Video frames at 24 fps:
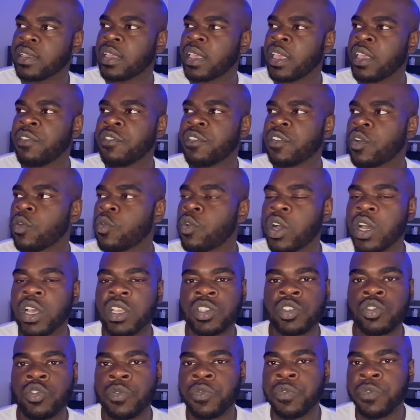even the
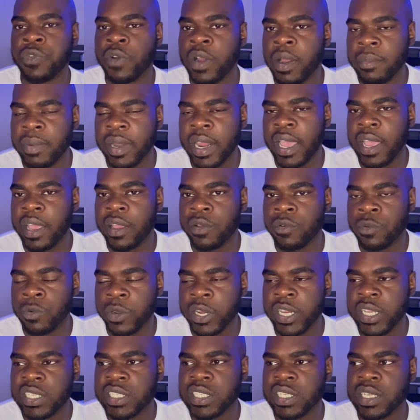ones who from that
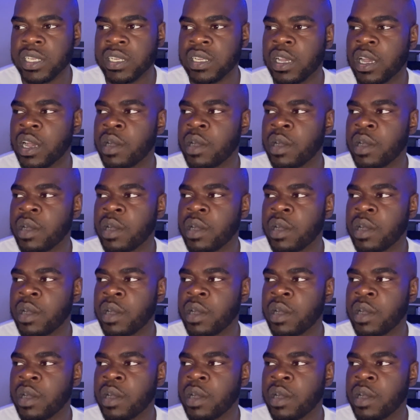region,